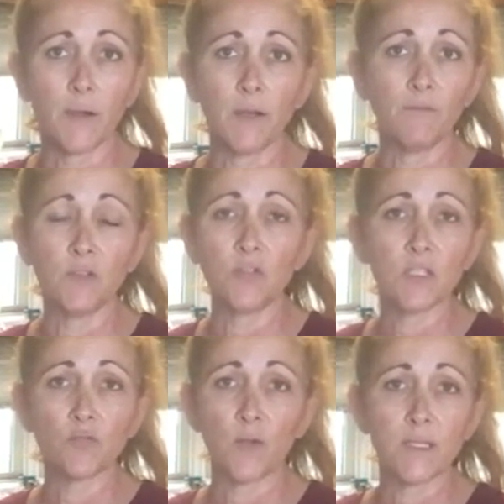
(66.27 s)
and if you
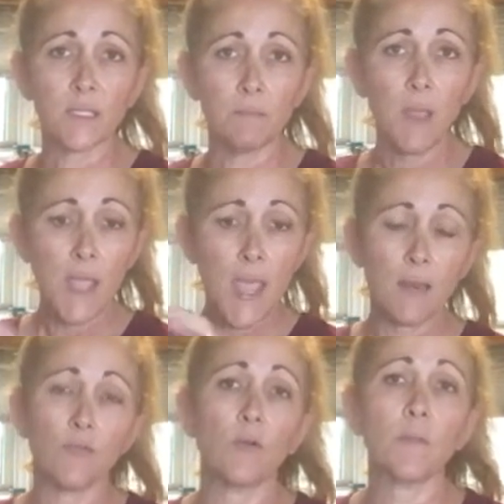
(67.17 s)
just rinse them and
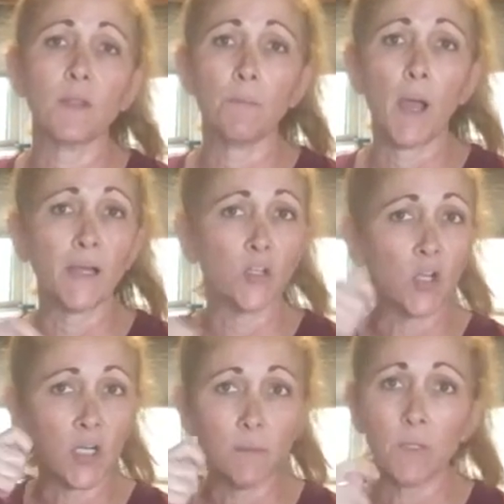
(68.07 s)
throw them in the pot and cook them,